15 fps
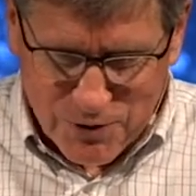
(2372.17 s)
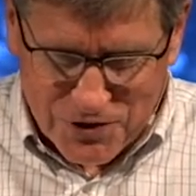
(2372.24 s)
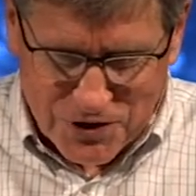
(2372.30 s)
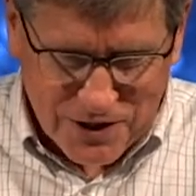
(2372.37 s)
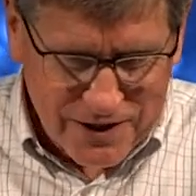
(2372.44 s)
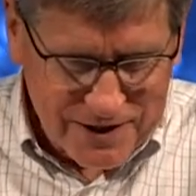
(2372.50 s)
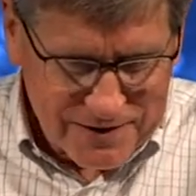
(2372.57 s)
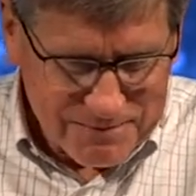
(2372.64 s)
was
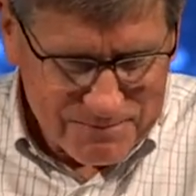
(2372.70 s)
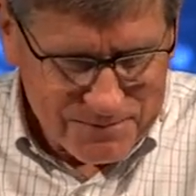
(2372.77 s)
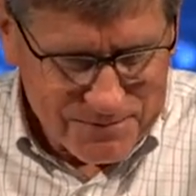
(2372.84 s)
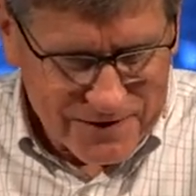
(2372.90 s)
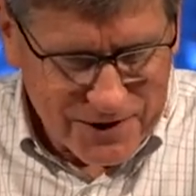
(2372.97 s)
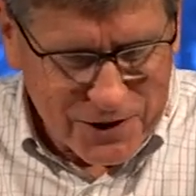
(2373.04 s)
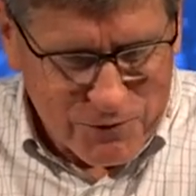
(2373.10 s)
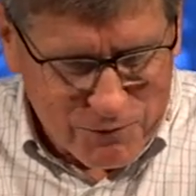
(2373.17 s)
done.
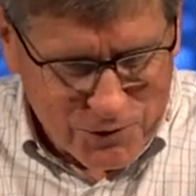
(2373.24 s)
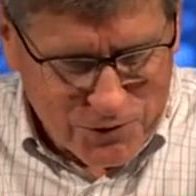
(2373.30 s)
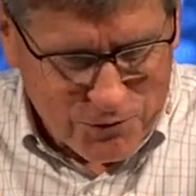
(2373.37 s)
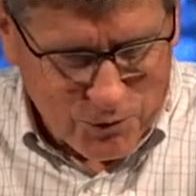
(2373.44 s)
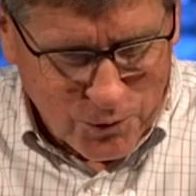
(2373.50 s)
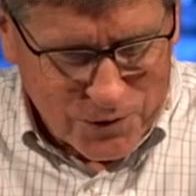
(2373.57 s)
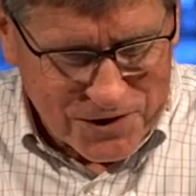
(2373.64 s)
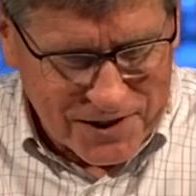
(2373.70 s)
Look at verse
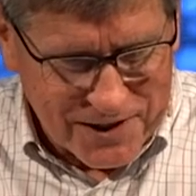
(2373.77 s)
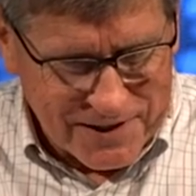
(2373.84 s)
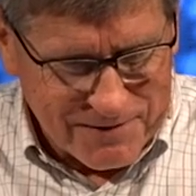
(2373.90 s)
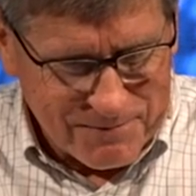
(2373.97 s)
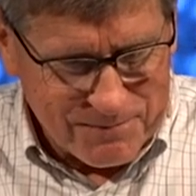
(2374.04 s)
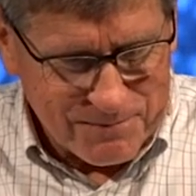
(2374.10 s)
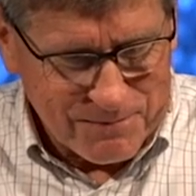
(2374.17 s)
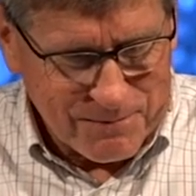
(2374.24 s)
14.